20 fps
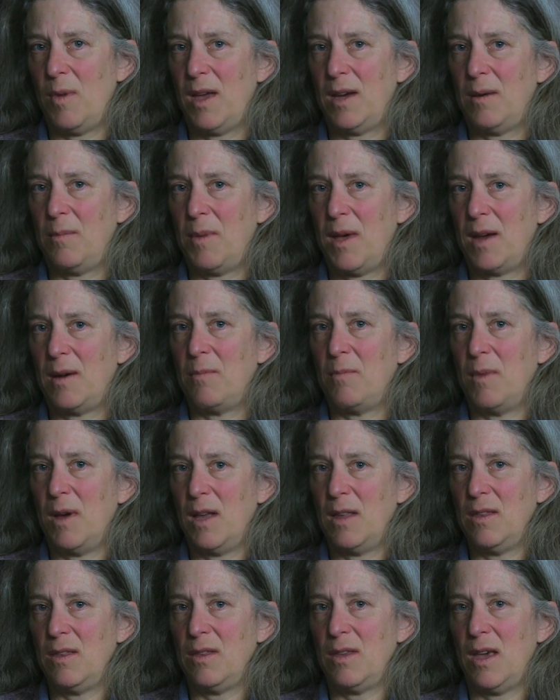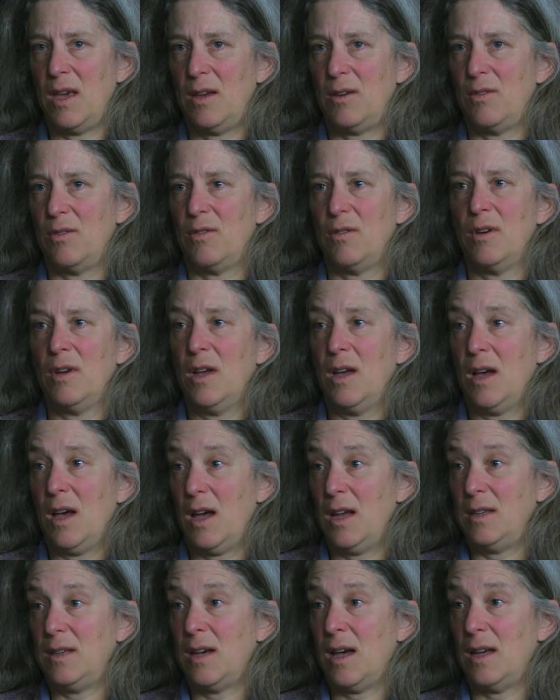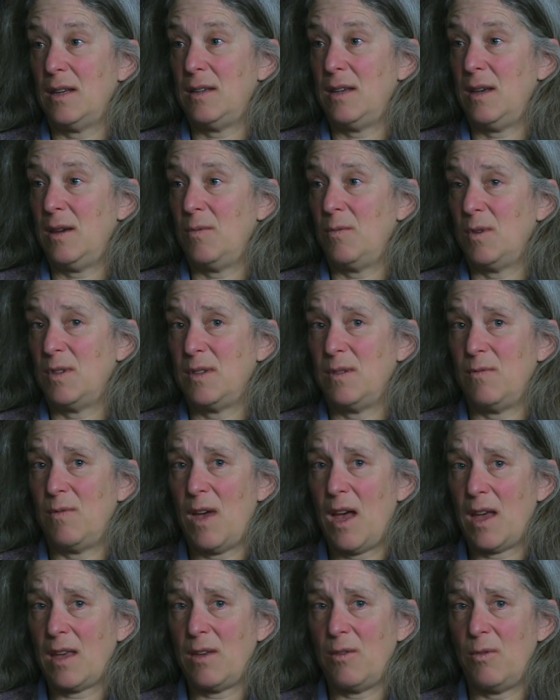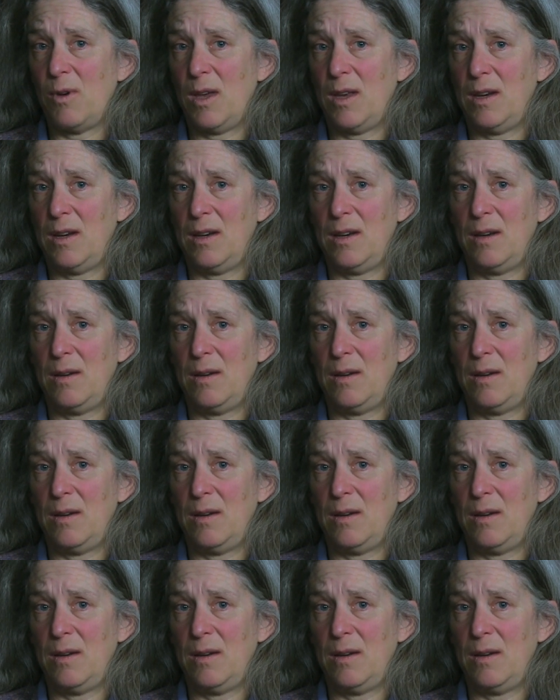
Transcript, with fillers: And about a month later, Iitate was evacuated.